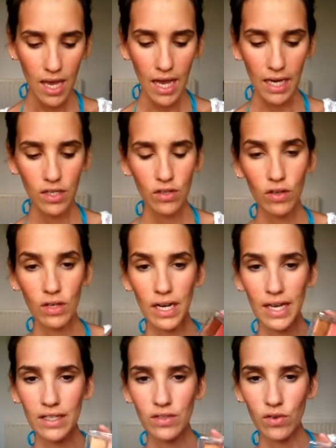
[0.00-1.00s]
And you got
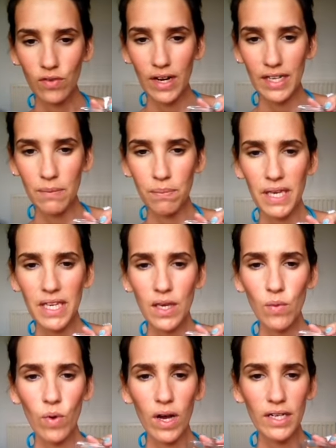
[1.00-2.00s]
like sort of like a
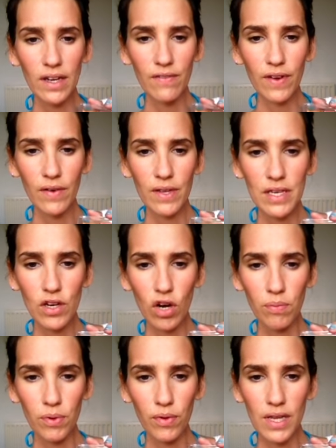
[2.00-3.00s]
pinky one, a very
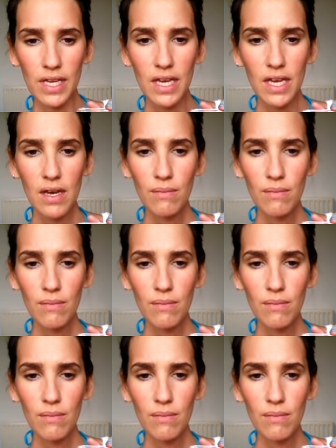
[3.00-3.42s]
coppery,